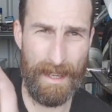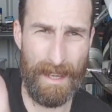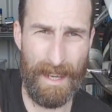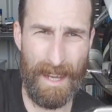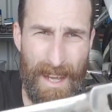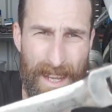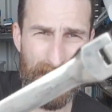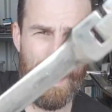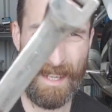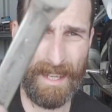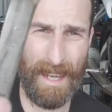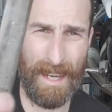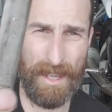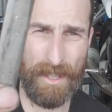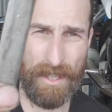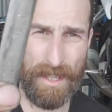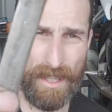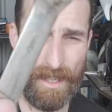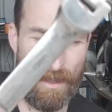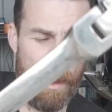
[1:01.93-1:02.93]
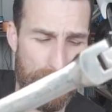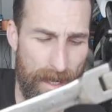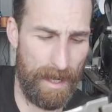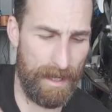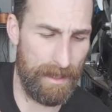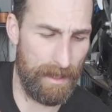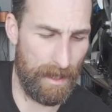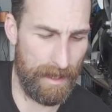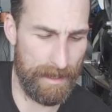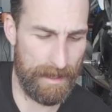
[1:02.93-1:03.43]
and occasionally you'll get a
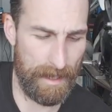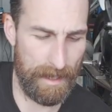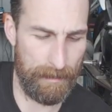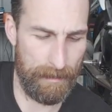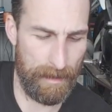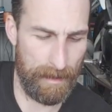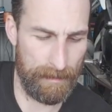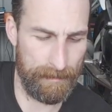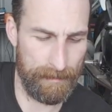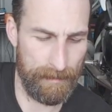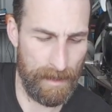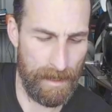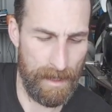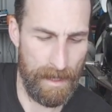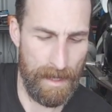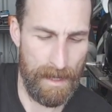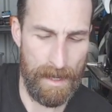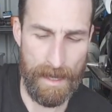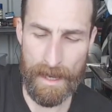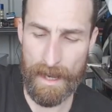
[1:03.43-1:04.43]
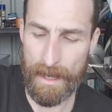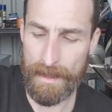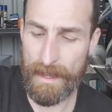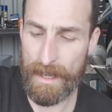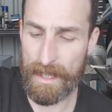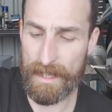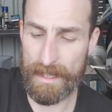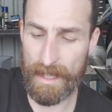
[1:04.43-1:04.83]
19mm. This